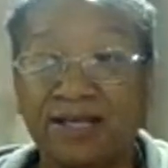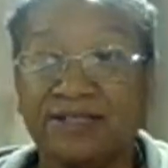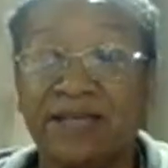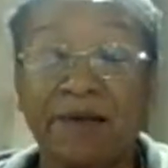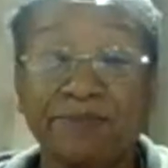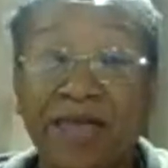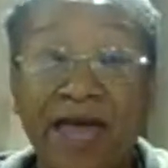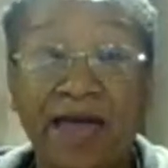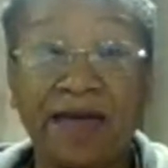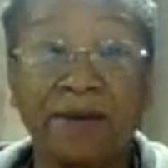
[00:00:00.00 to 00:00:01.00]

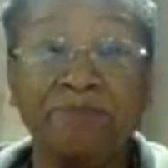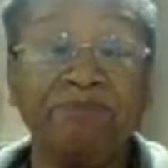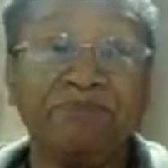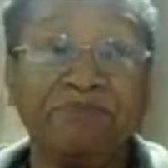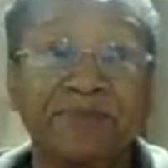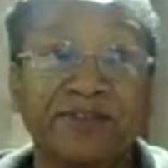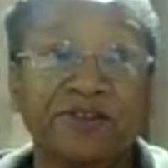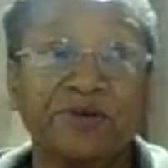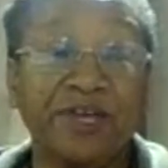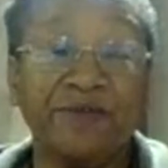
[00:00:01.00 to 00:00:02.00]
Sometimes
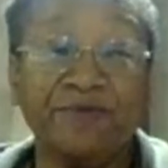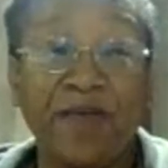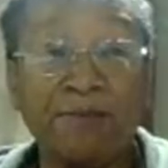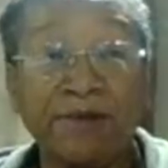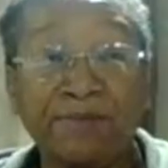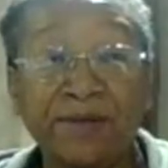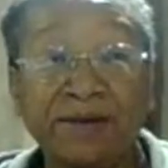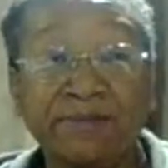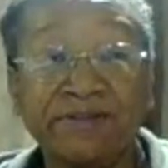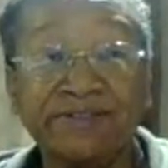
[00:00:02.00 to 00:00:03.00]
you get family
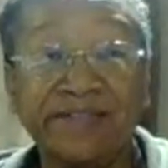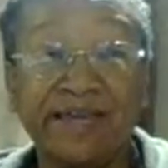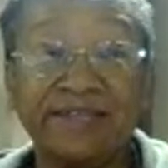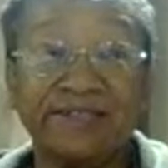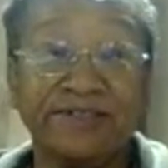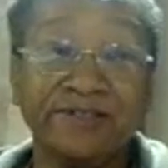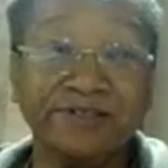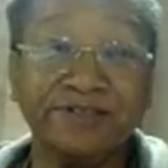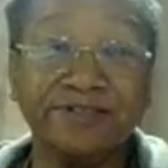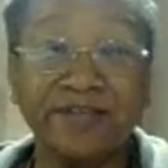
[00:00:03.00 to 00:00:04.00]
members that is
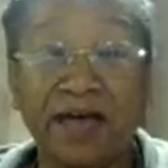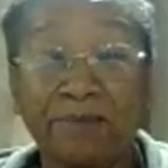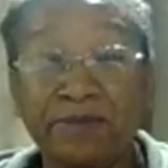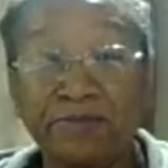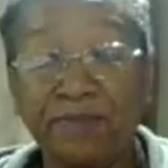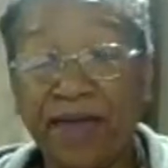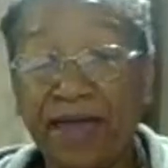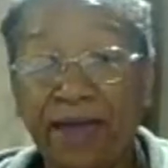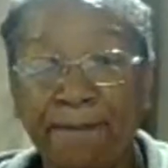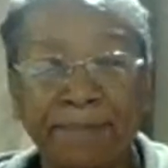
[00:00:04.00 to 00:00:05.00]
good, some is bad,